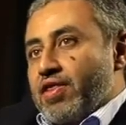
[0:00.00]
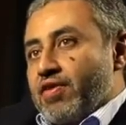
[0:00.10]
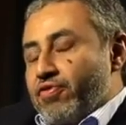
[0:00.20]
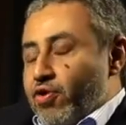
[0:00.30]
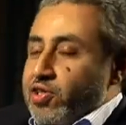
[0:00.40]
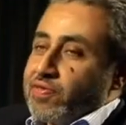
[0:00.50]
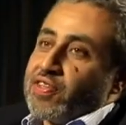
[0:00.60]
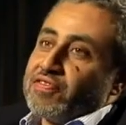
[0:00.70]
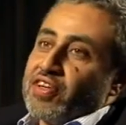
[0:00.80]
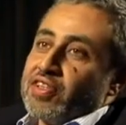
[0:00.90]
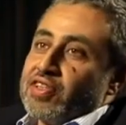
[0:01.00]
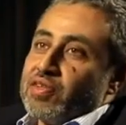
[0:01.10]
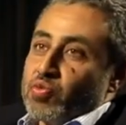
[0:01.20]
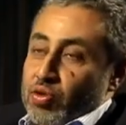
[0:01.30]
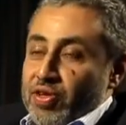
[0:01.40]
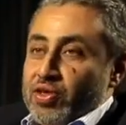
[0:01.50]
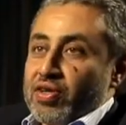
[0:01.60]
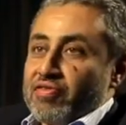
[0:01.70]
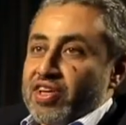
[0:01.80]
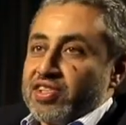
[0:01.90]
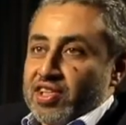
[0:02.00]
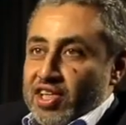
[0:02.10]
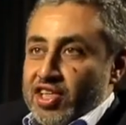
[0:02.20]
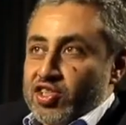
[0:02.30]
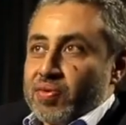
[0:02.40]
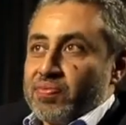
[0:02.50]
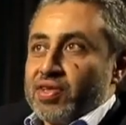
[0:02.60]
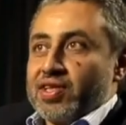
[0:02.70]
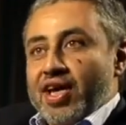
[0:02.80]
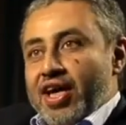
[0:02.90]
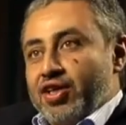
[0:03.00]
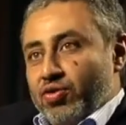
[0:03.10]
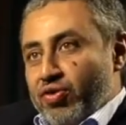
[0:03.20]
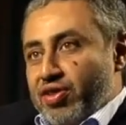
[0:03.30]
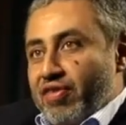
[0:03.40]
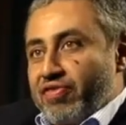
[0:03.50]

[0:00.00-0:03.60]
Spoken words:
the focus of this fund would be to invest in Egypt and North